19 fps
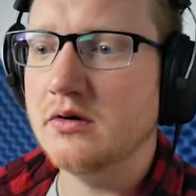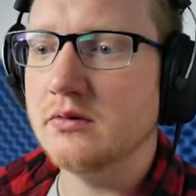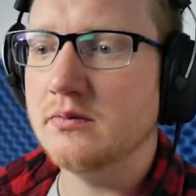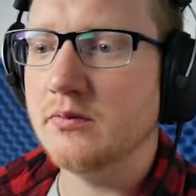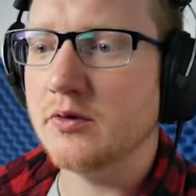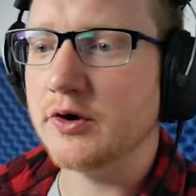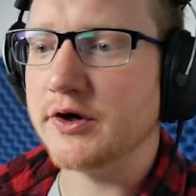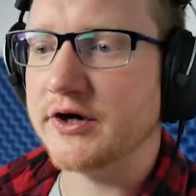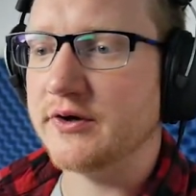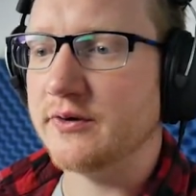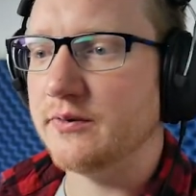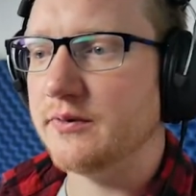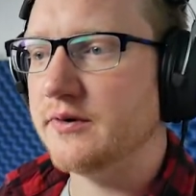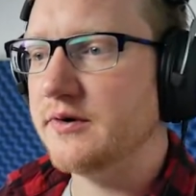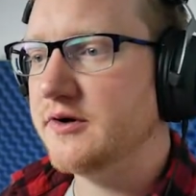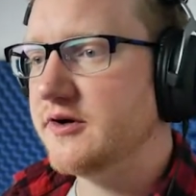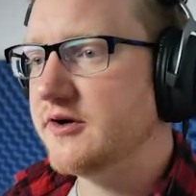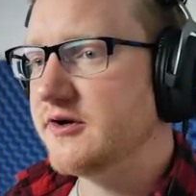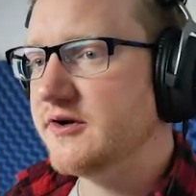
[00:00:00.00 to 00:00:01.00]
More goo.
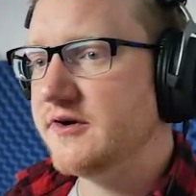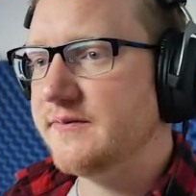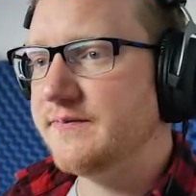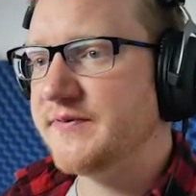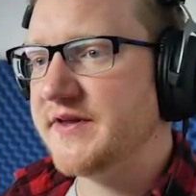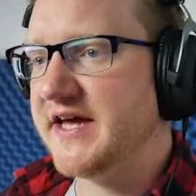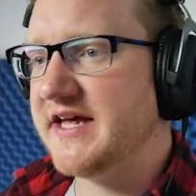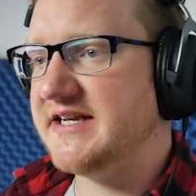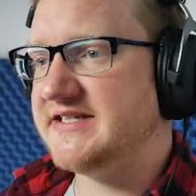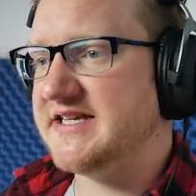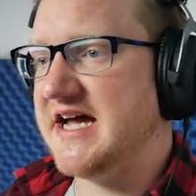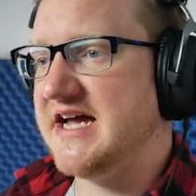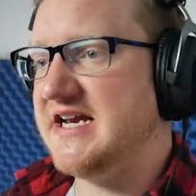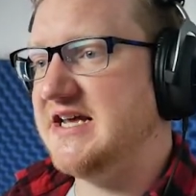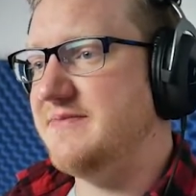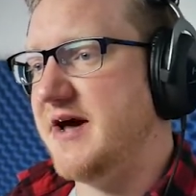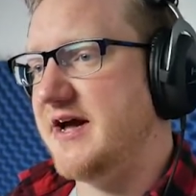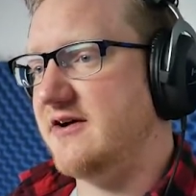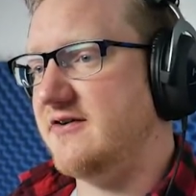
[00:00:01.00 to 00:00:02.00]
I had a tiny
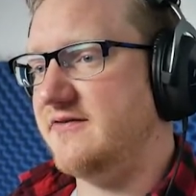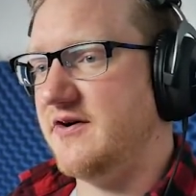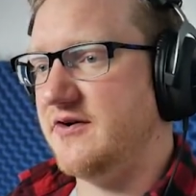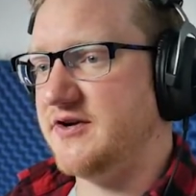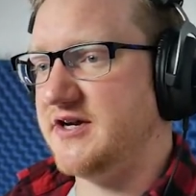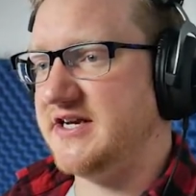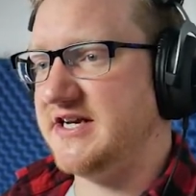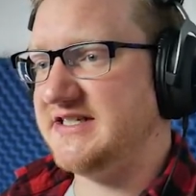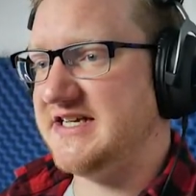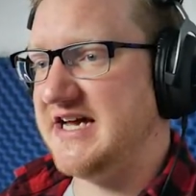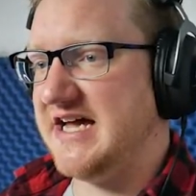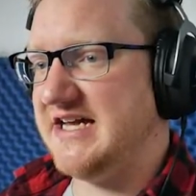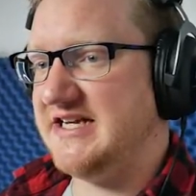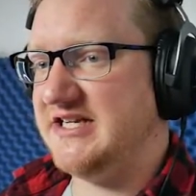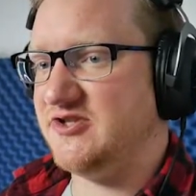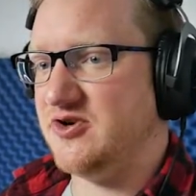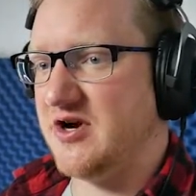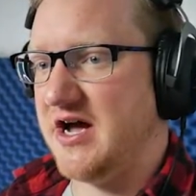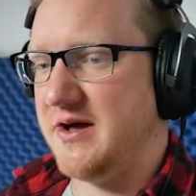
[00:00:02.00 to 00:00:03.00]
microphone on a tiny
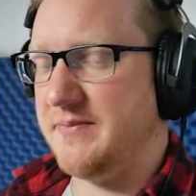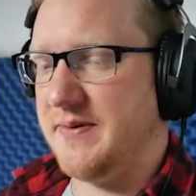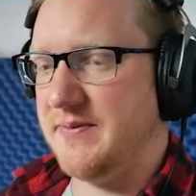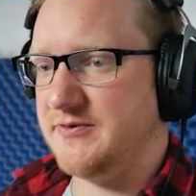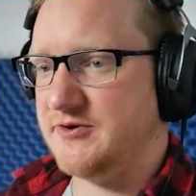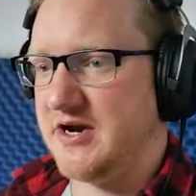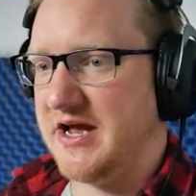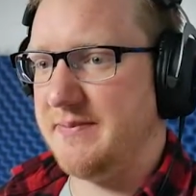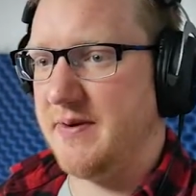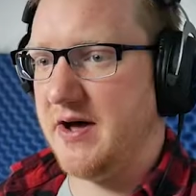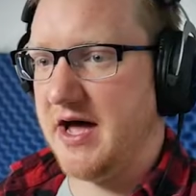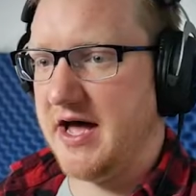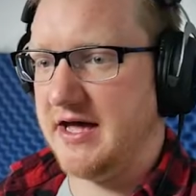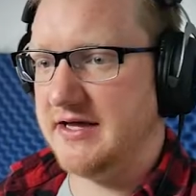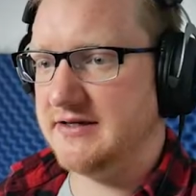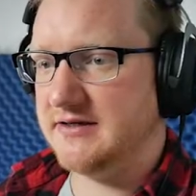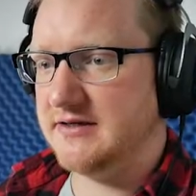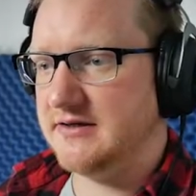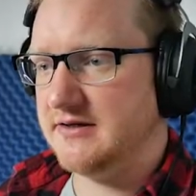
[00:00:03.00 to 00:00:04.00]
tripod.